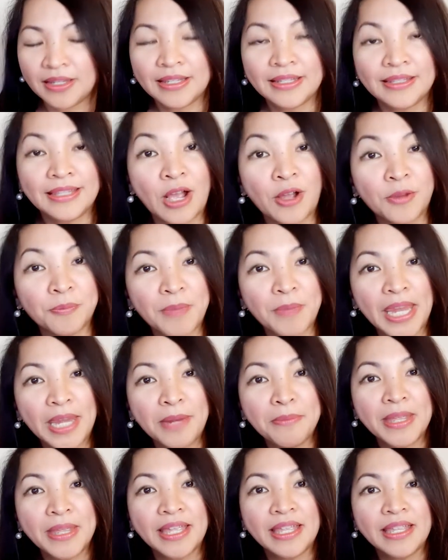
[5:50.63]
down
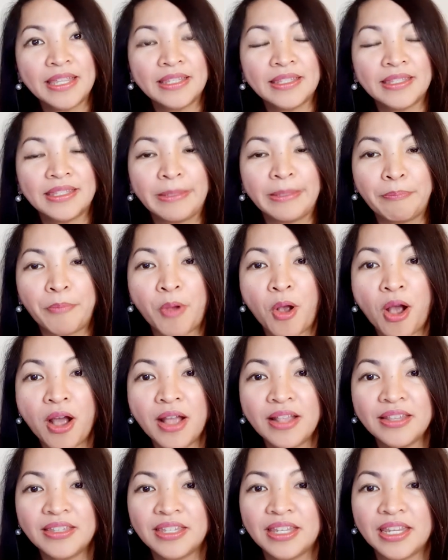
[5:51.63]
payment,
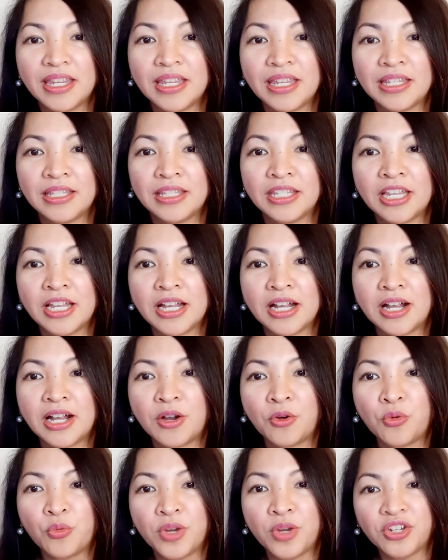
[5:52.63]
deposit,
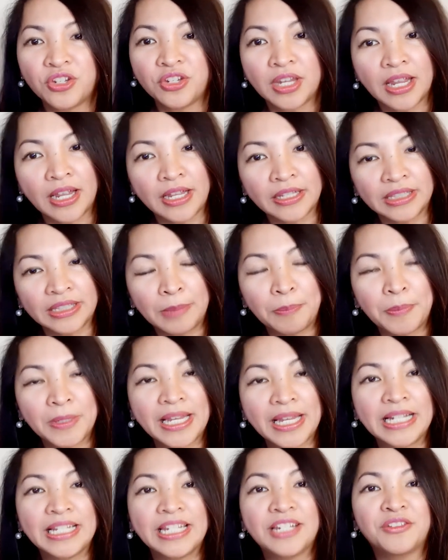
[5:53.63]
which
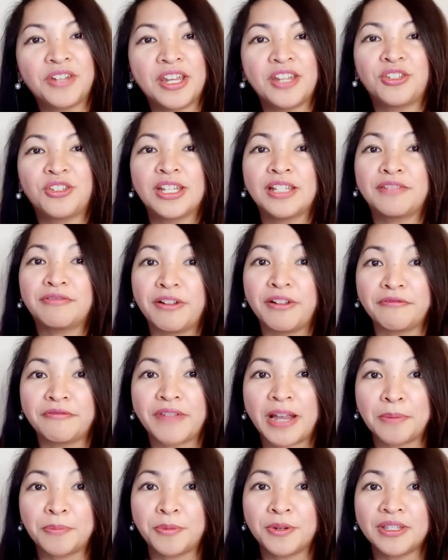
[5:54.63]
typically ranges from
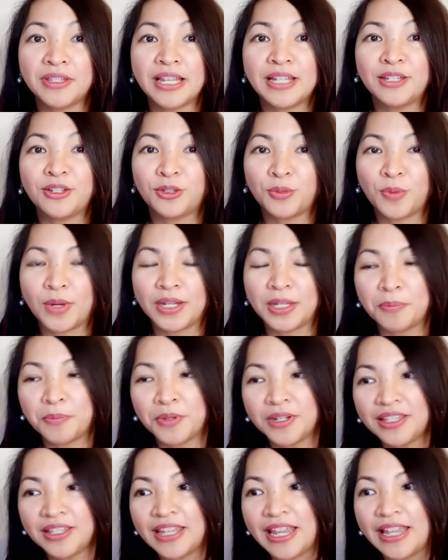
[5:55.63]
5% to
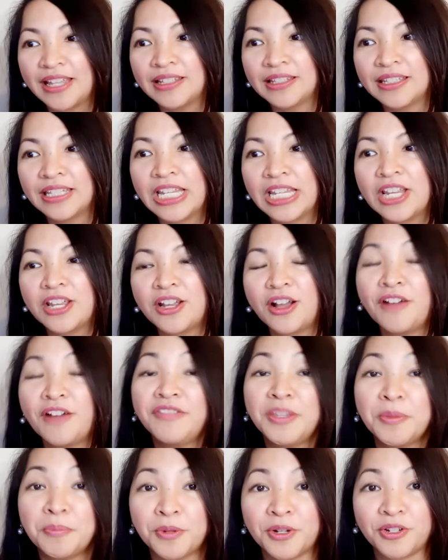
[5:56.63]
20% of
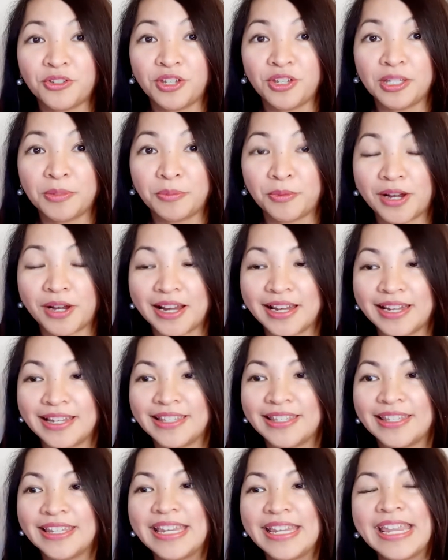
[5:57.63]
the purchase price.
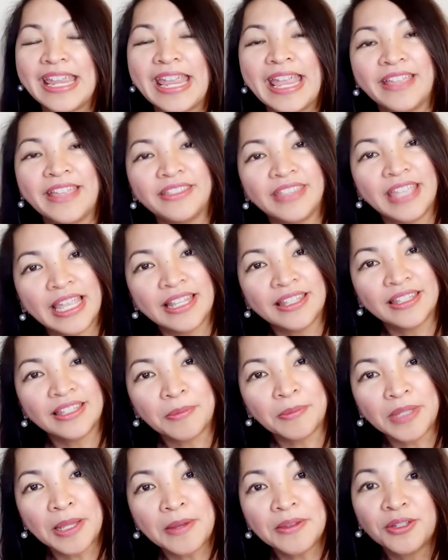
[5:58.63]
And then
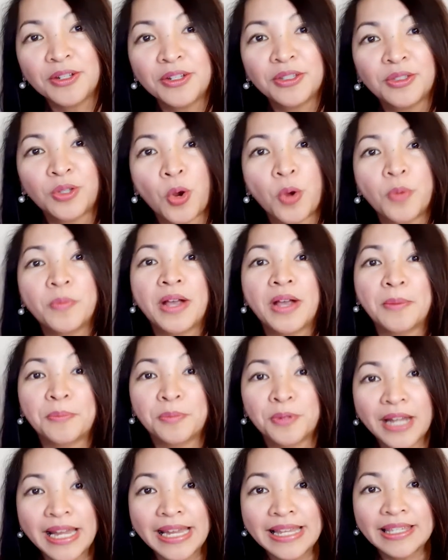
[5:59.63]
sometimes there's home
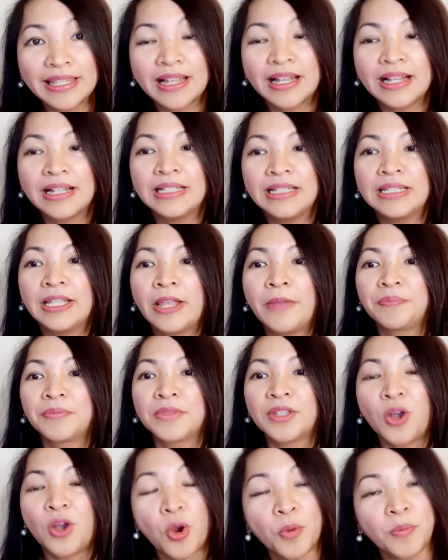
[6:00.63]
appraisal,
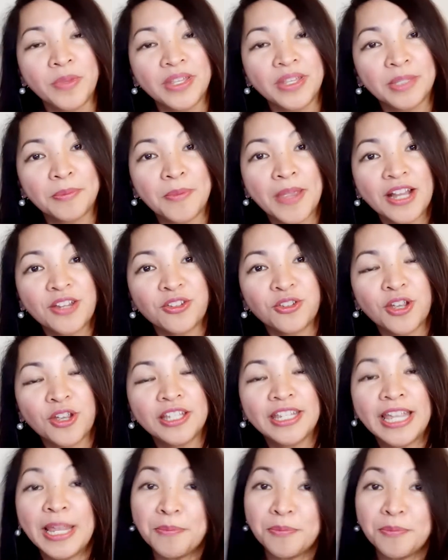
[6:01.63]
home inspection, and